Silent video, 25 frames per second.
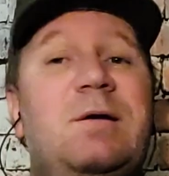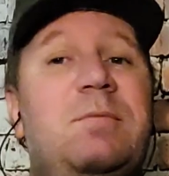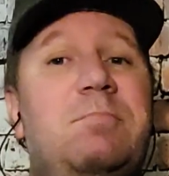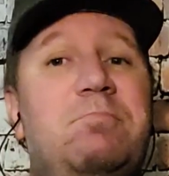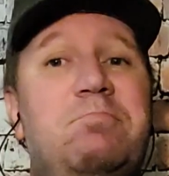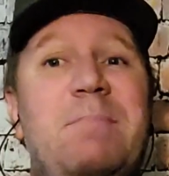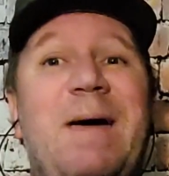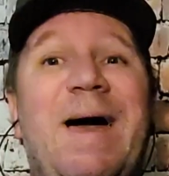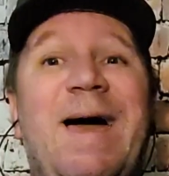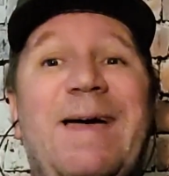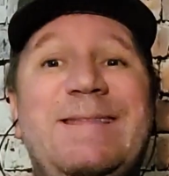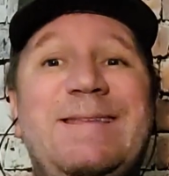
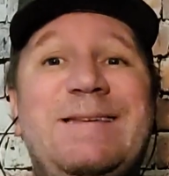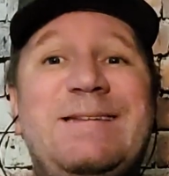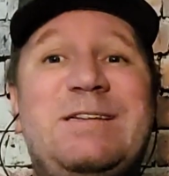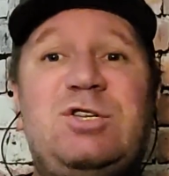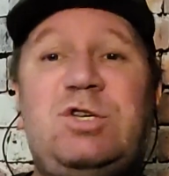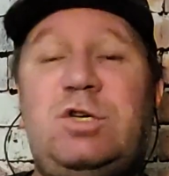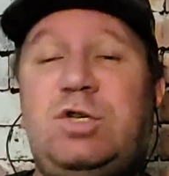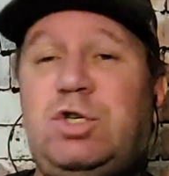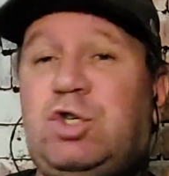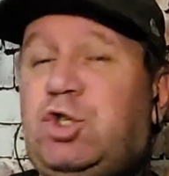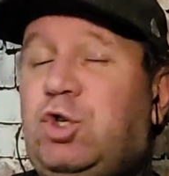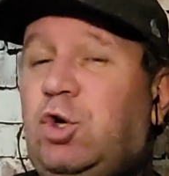
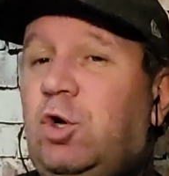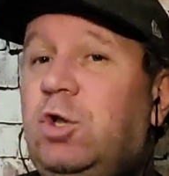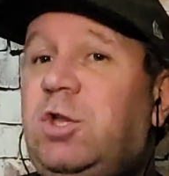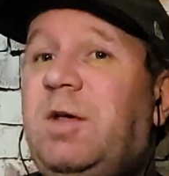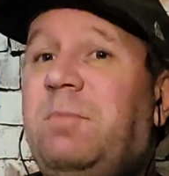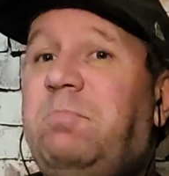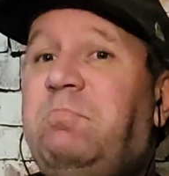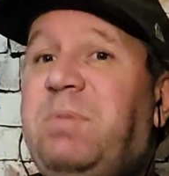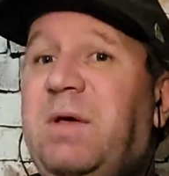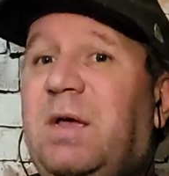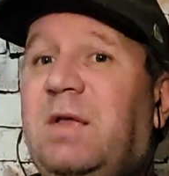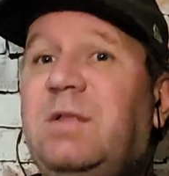Matic should
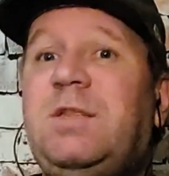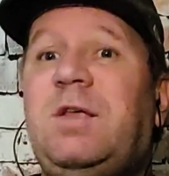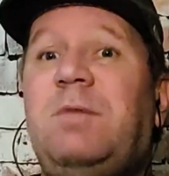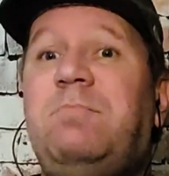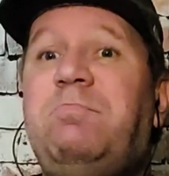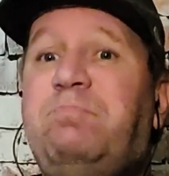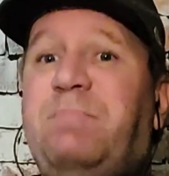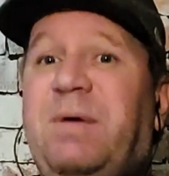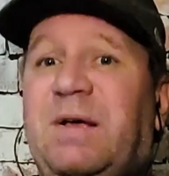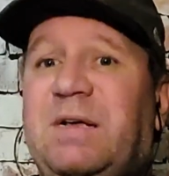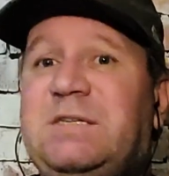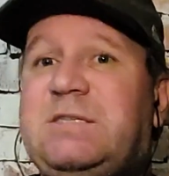have been the
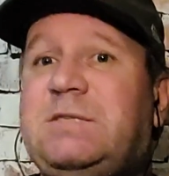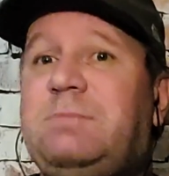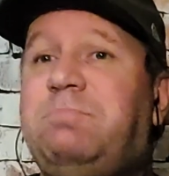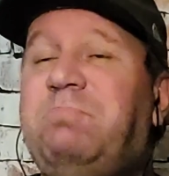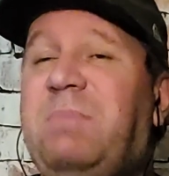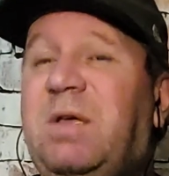best